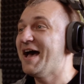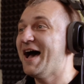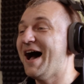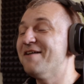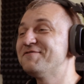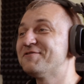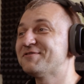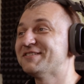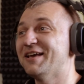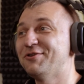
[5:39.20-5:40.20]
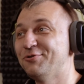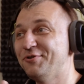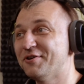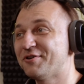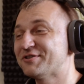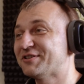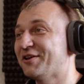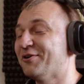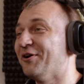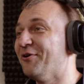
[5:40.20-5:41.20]
After that, 2 years
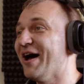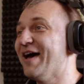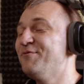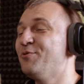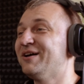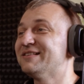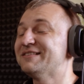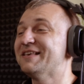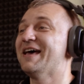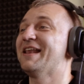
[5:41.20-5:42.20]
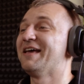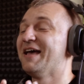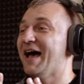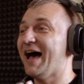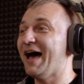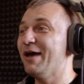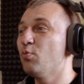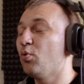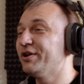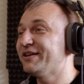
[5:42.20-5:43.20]
ago, everyone said, I
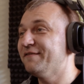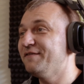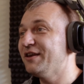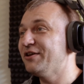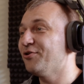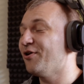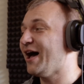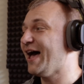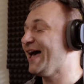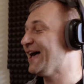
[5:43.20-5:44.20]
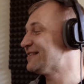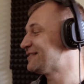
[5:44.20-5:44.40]
want a video as